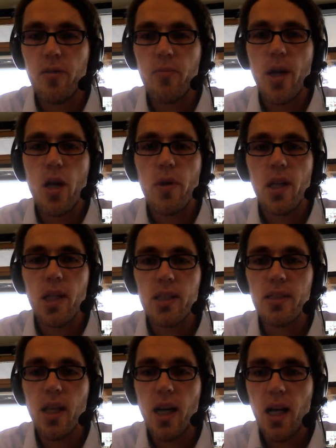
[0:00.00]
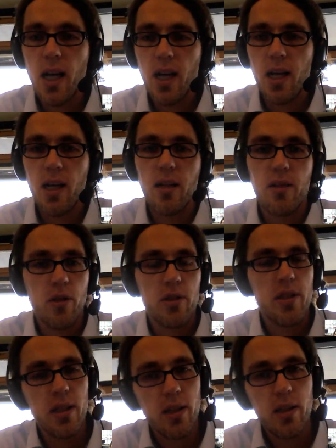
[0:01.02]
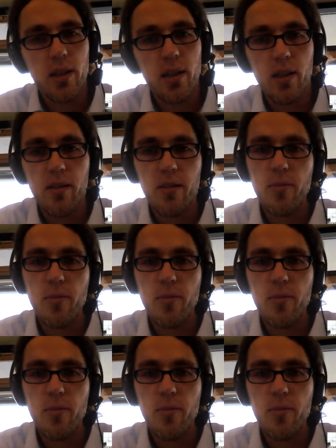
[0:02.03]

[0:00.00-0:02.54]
the barriers are not technical,